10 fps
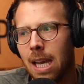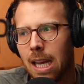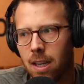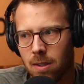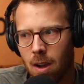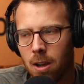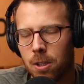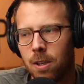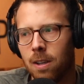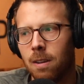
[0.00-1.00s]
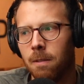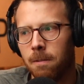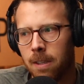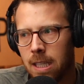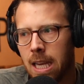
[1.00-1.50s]
exhaustion,
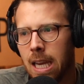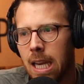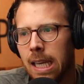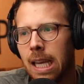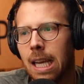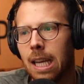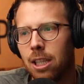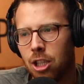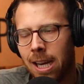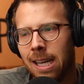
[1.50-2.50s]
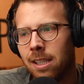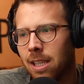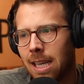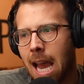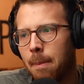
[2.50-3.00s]
fatigue,
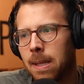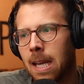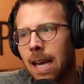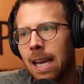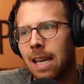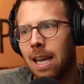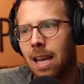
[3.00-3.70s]
change in appetite,